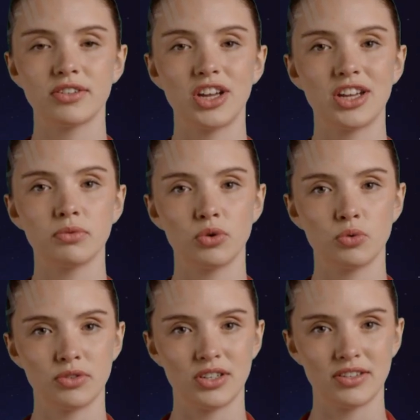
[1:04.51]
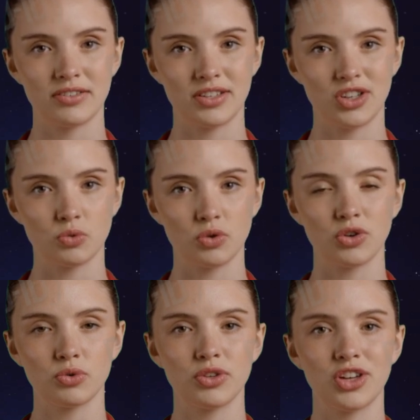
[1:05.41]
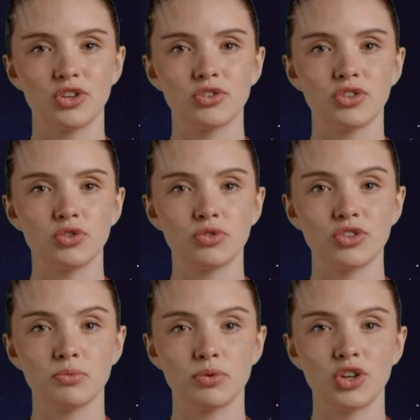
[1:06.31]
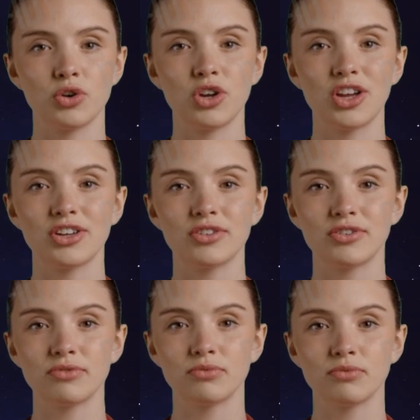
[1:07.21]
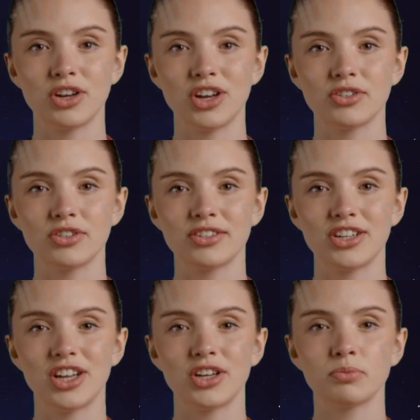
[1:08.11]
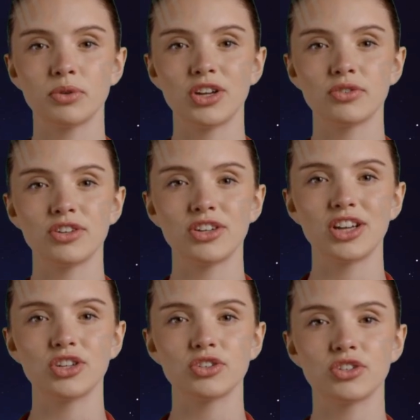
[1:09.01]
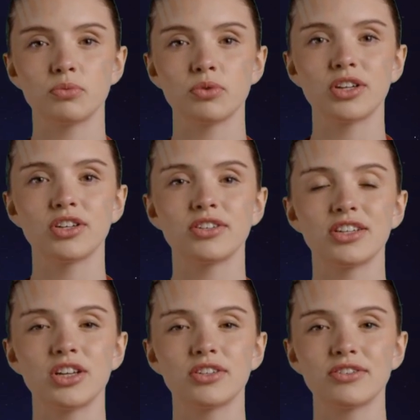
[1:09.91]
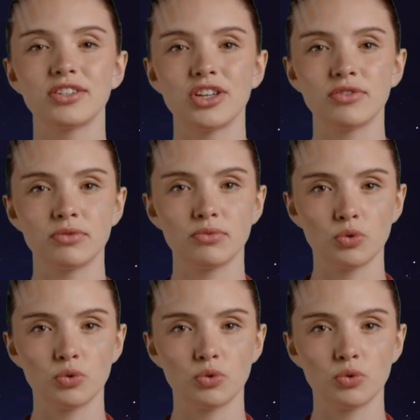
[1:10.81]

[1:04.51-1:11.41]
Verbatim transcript: Take a moment to consider where you'd like your server to be located, as this can impact the connection speed and latency.